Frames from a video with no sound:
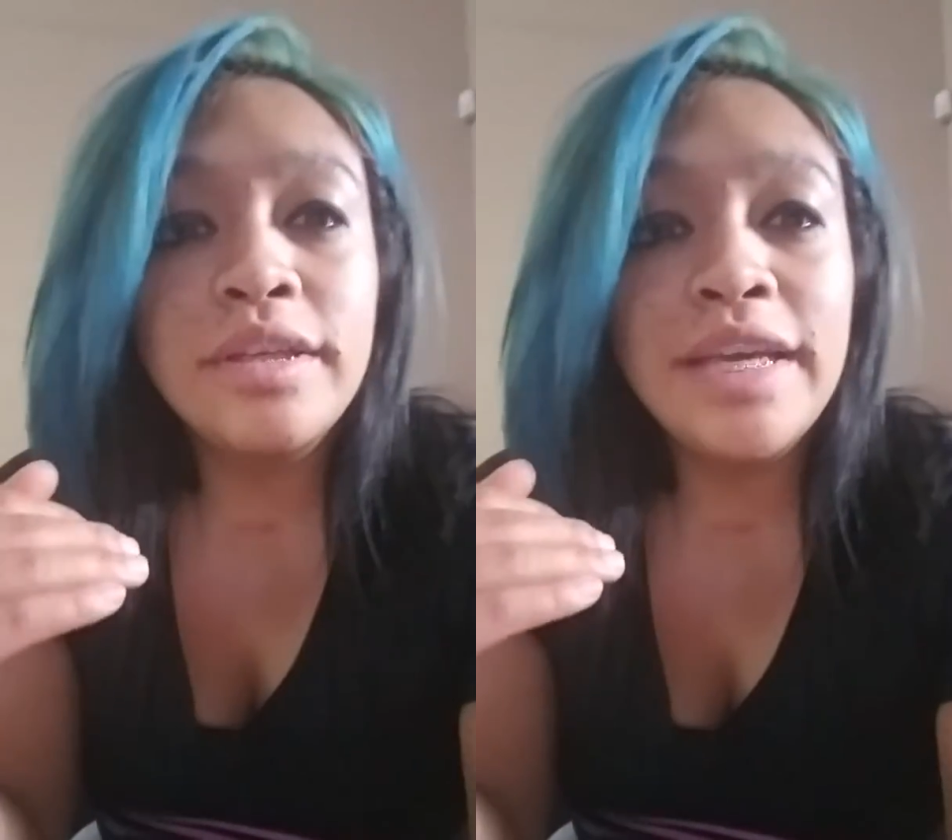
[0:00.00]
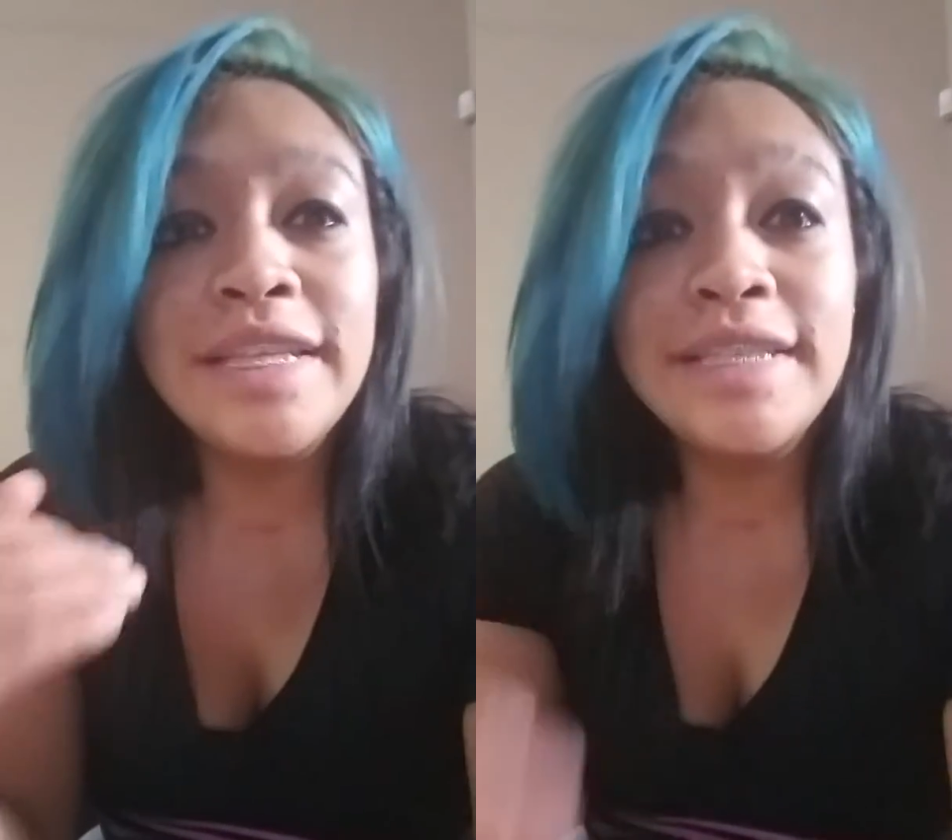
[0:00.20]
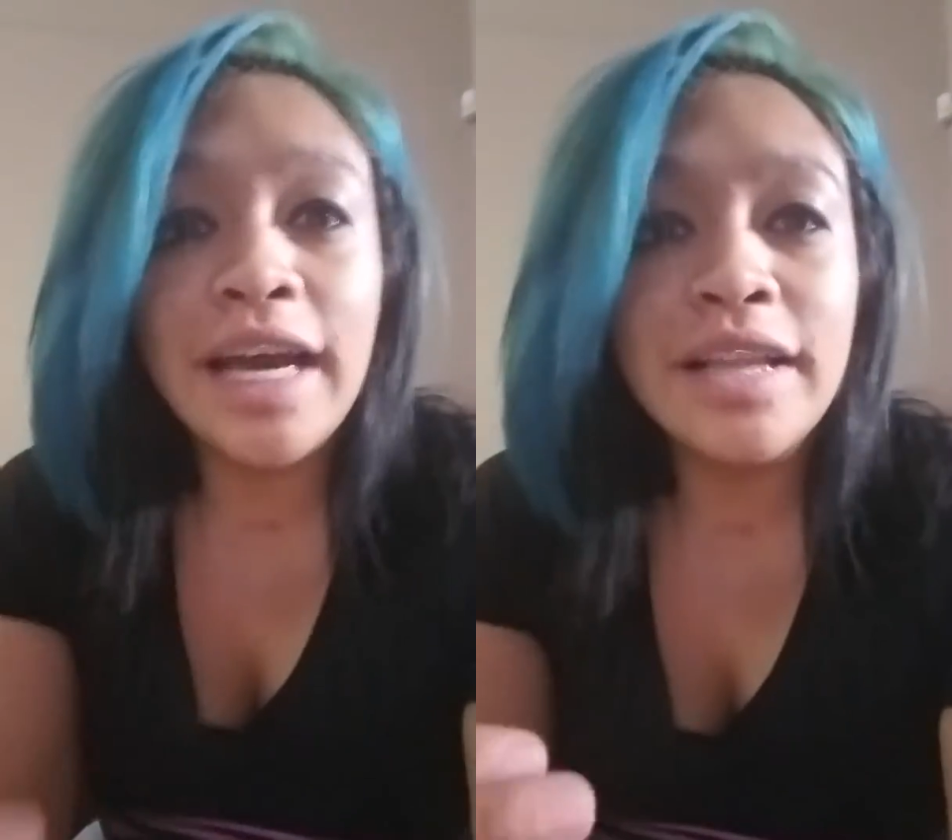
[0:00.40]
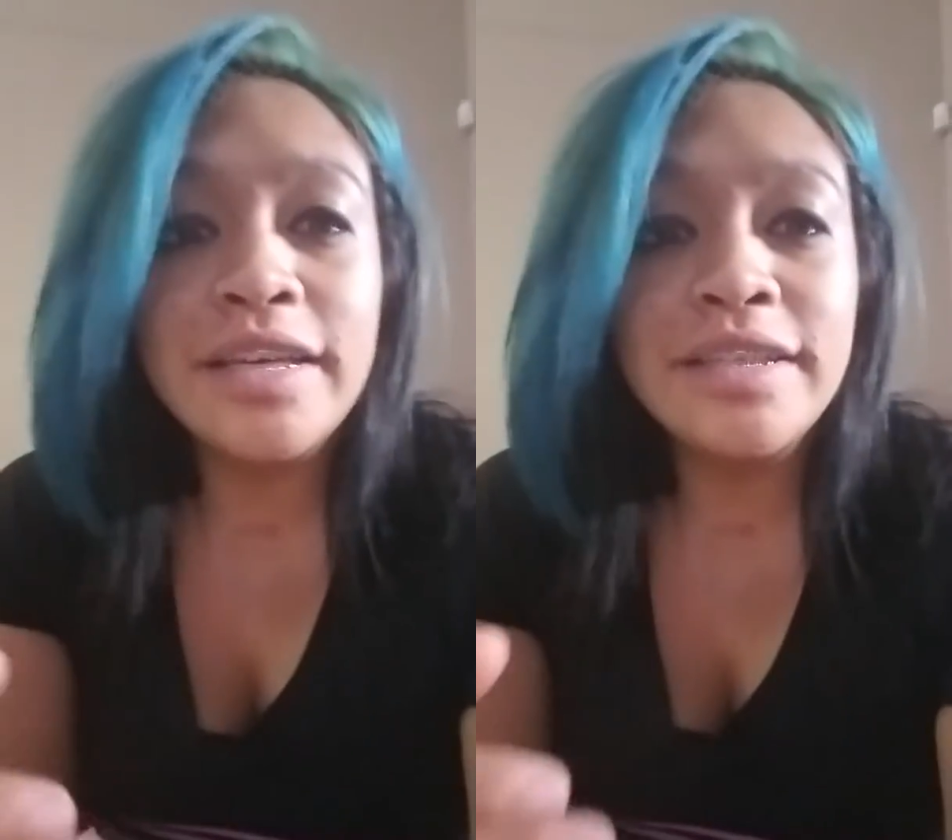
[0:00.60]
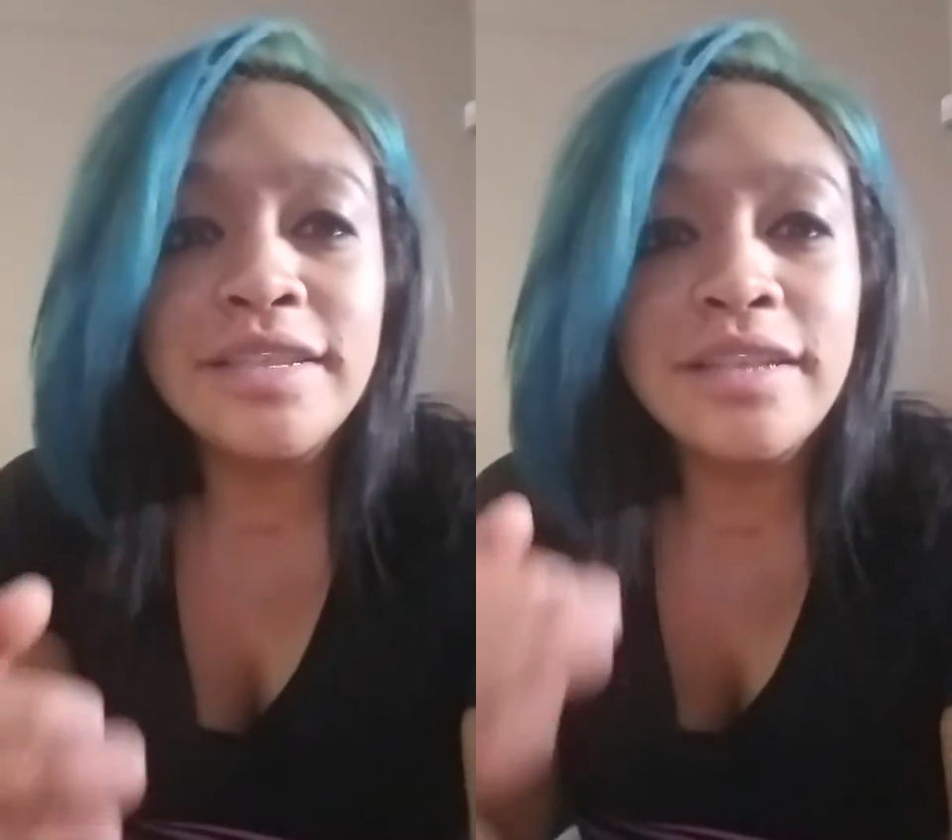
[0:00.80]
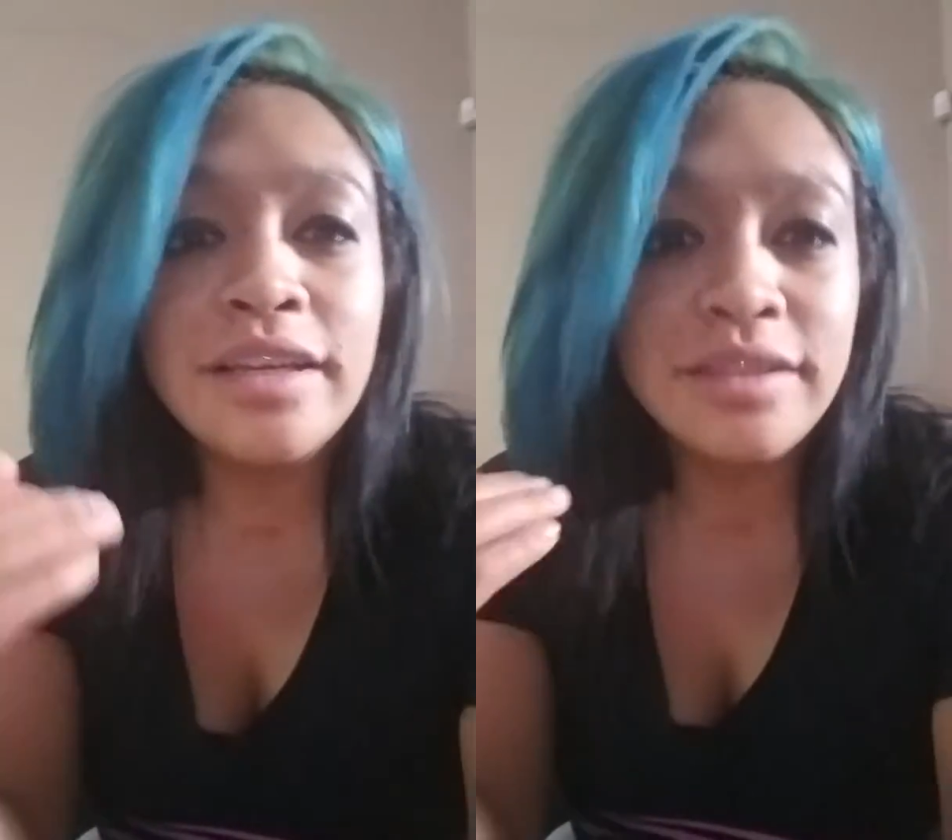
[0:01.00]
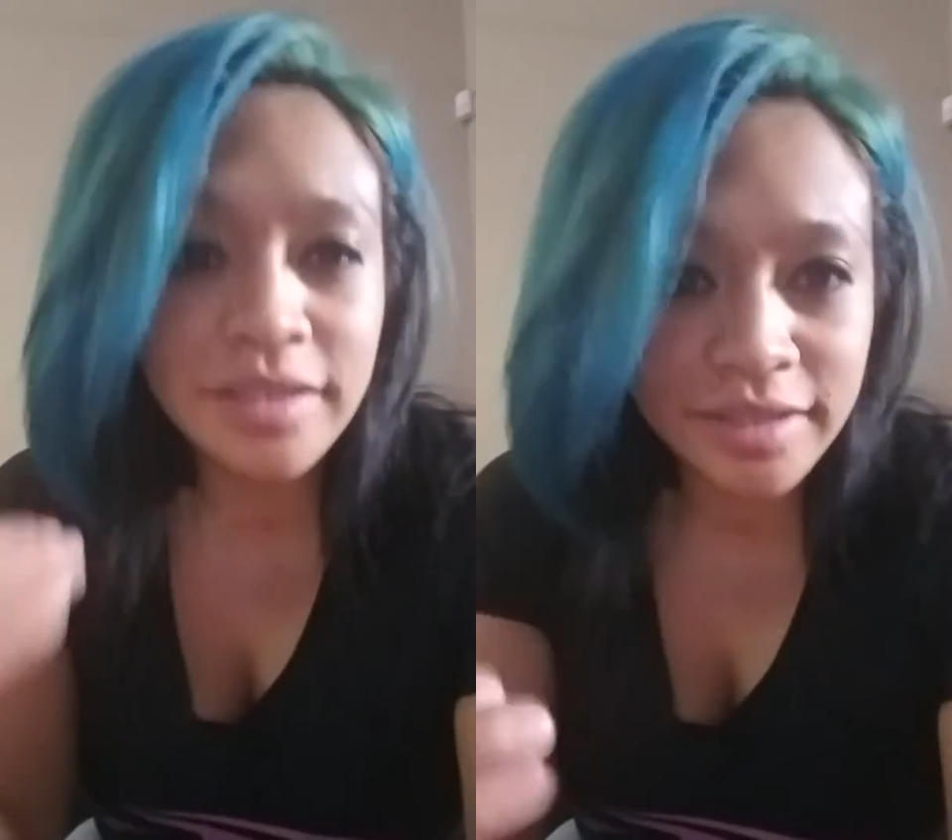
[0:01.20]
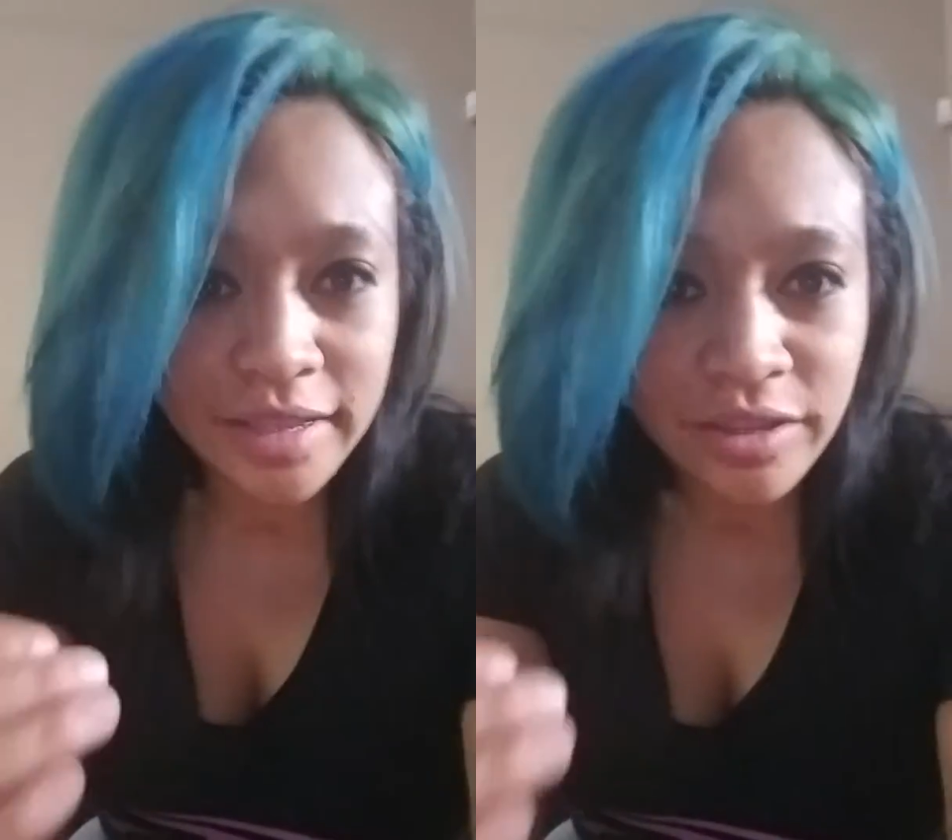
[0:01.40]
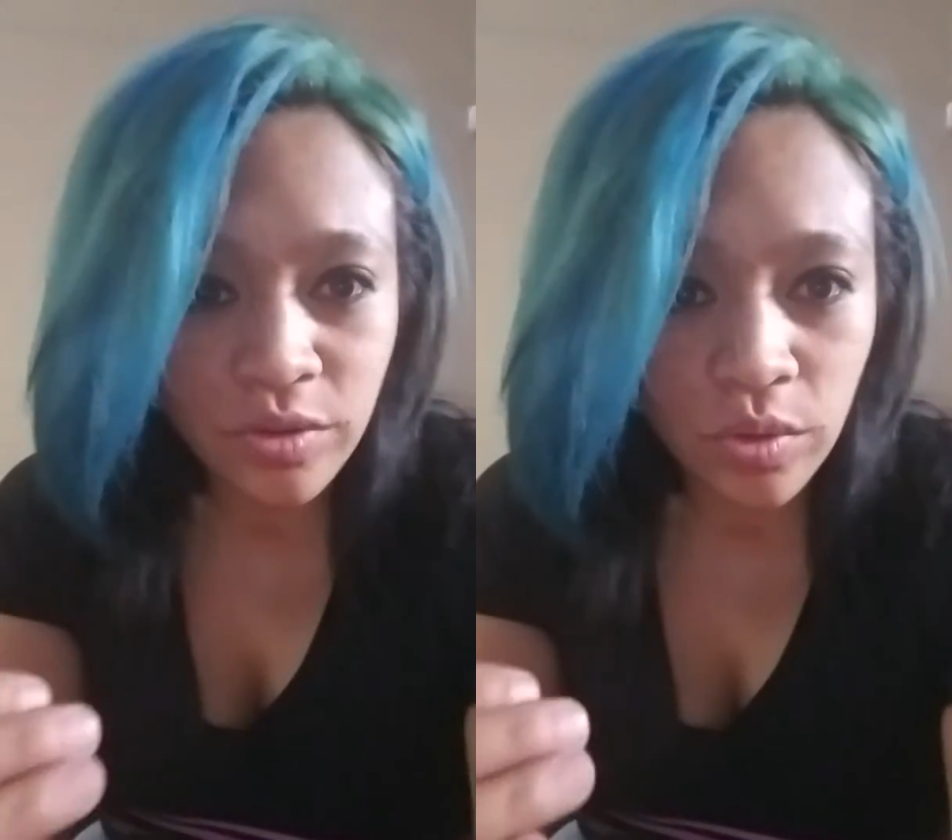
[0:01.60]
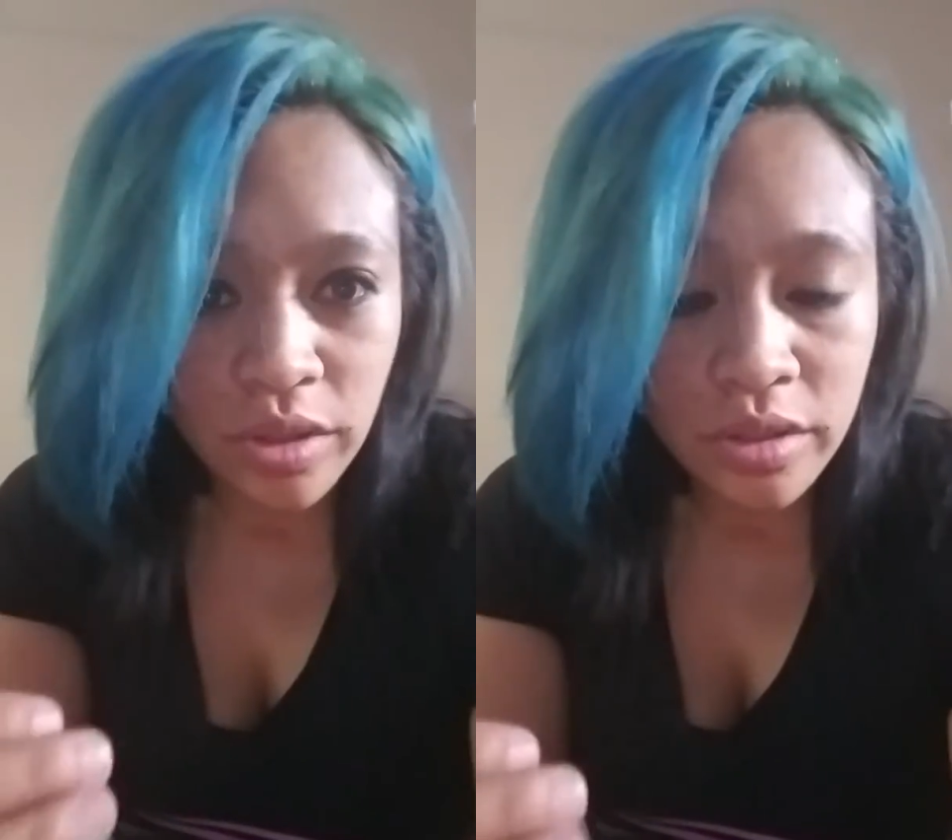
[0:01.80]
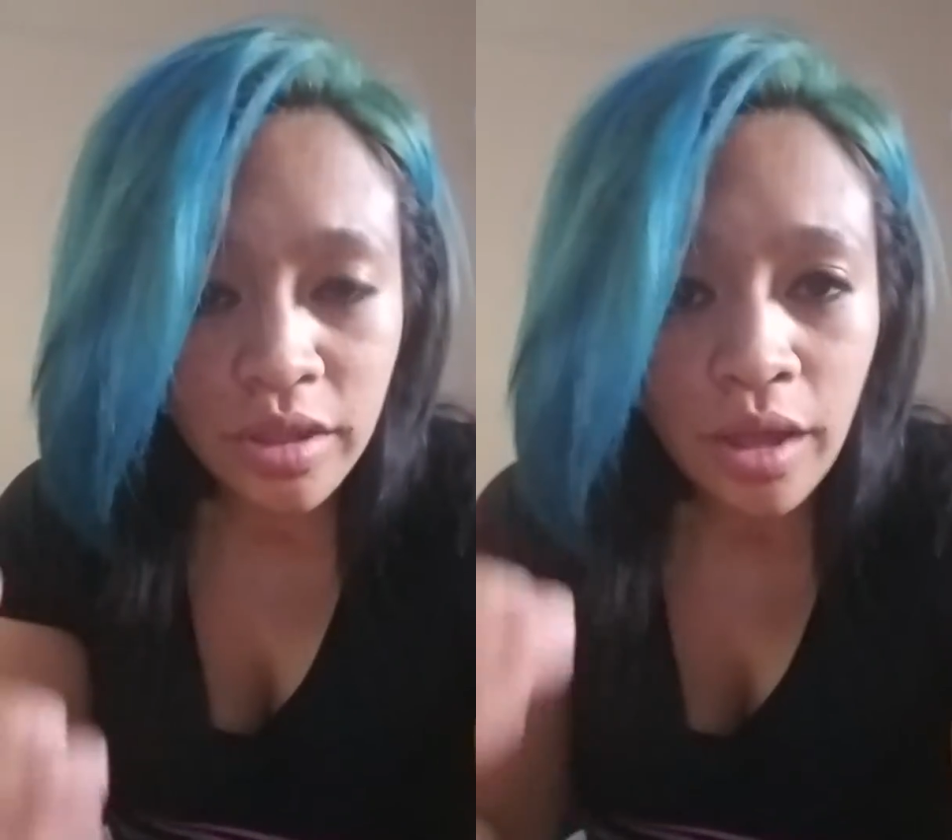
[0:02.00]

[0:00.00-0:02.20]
in Dallas, Success School.